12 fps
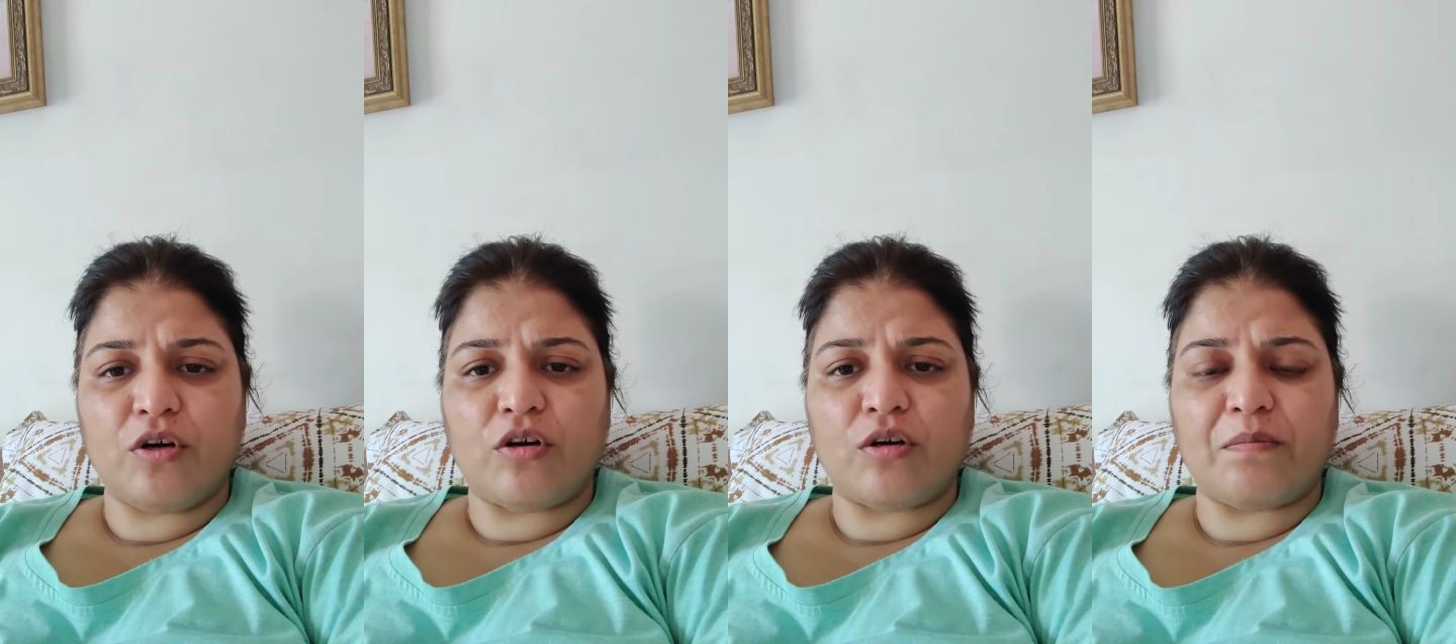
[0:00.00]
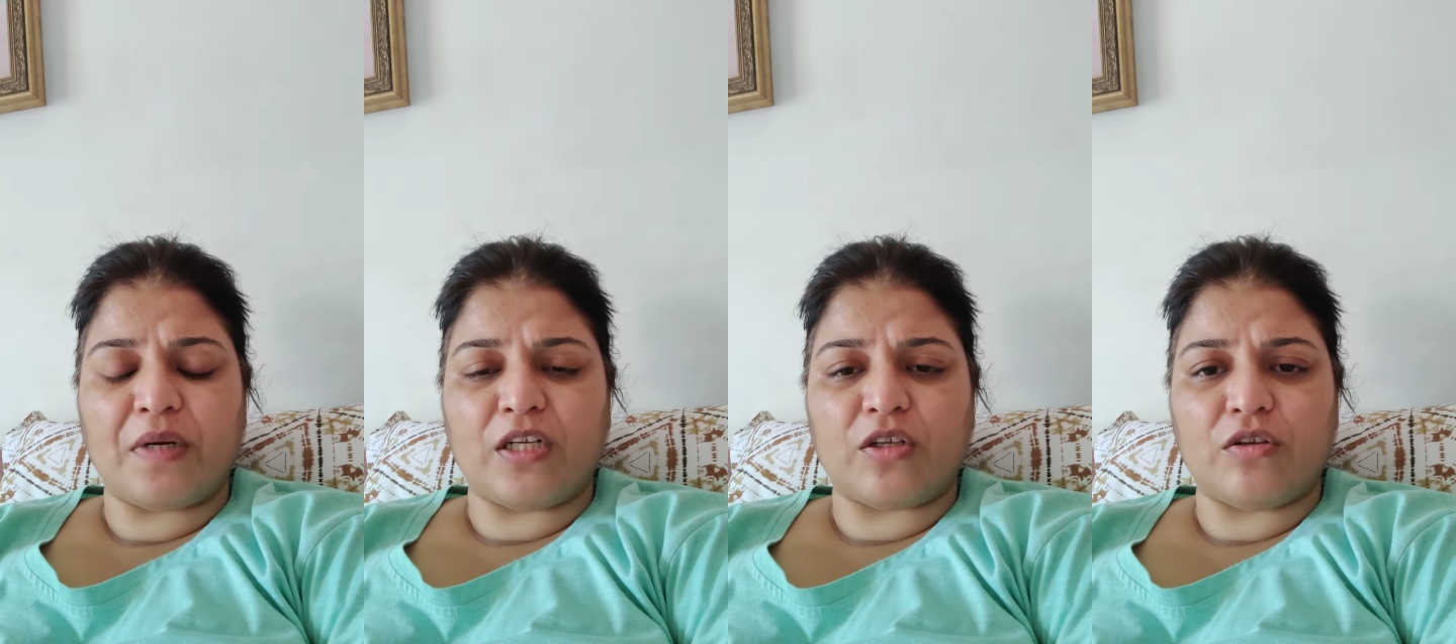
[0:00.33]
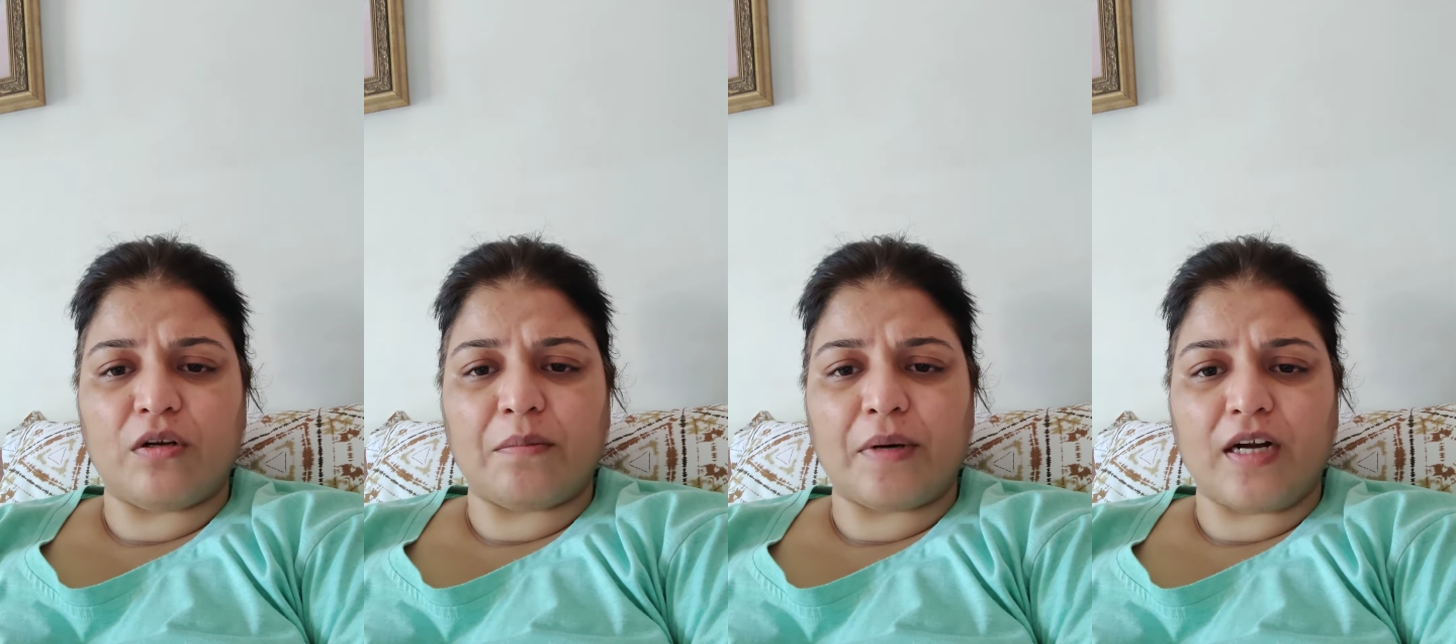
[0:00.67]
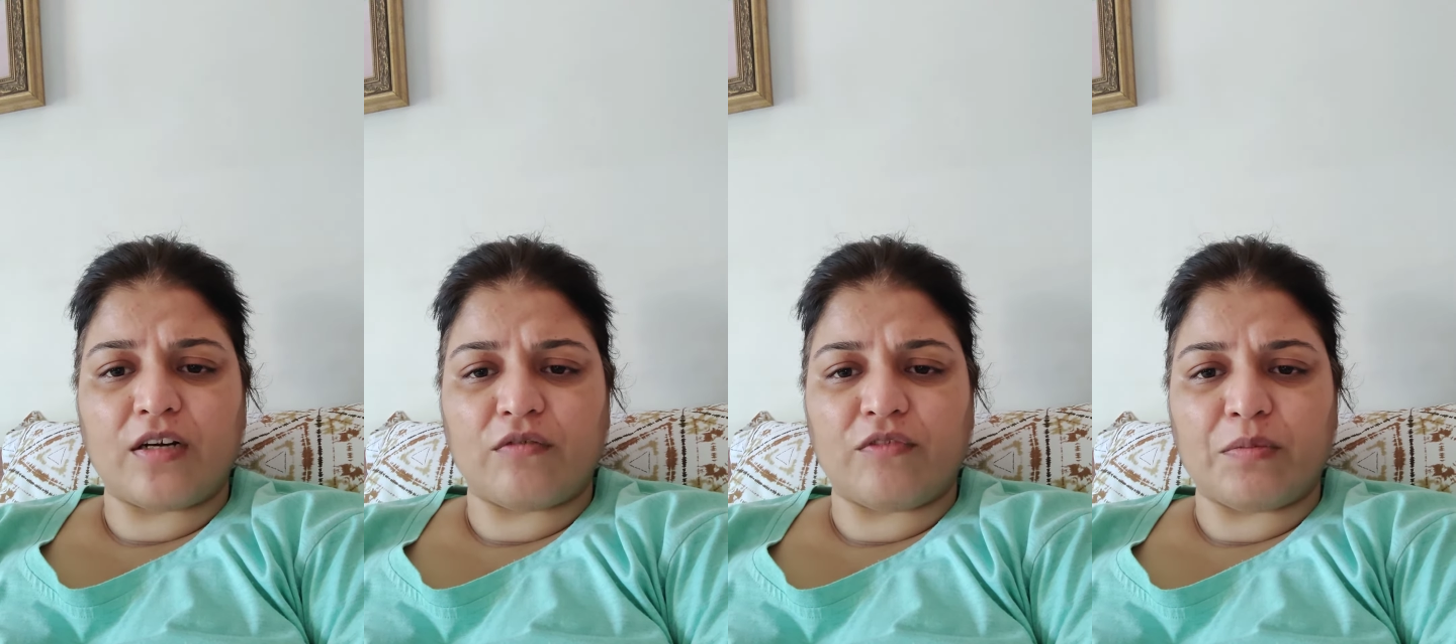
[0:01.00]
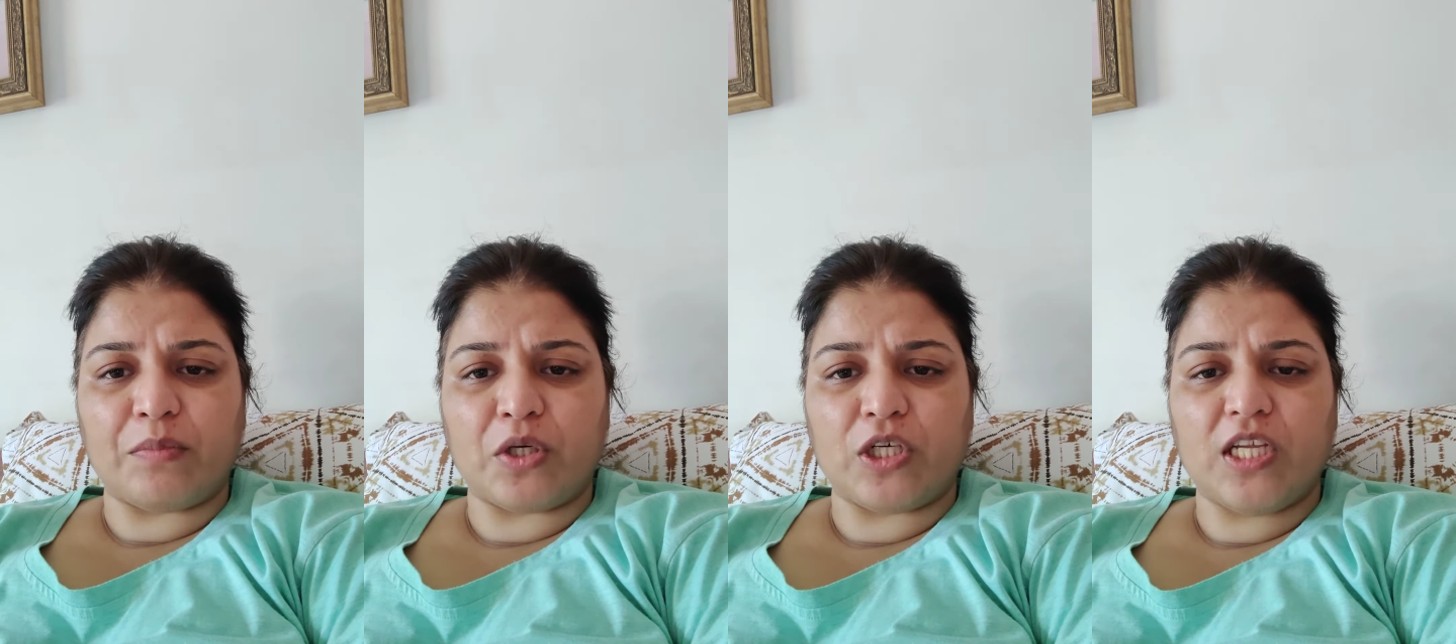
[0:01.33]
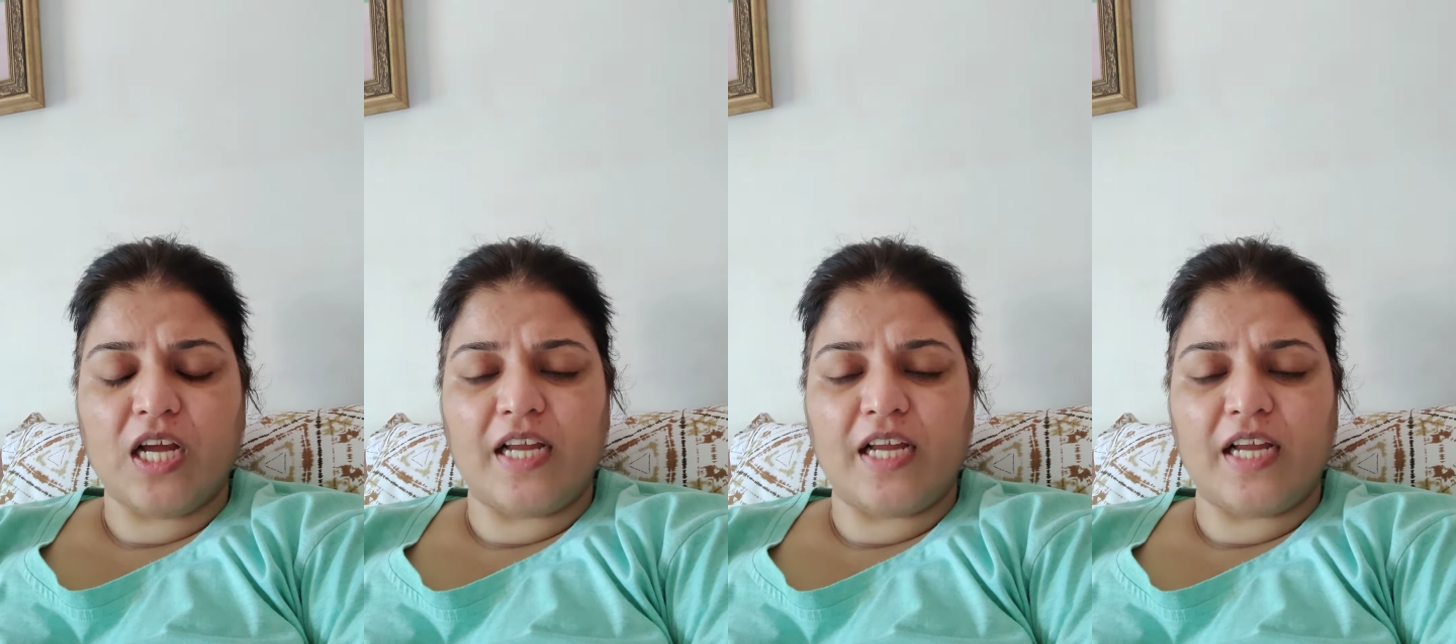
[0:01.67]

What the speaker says: or a particular part of the body.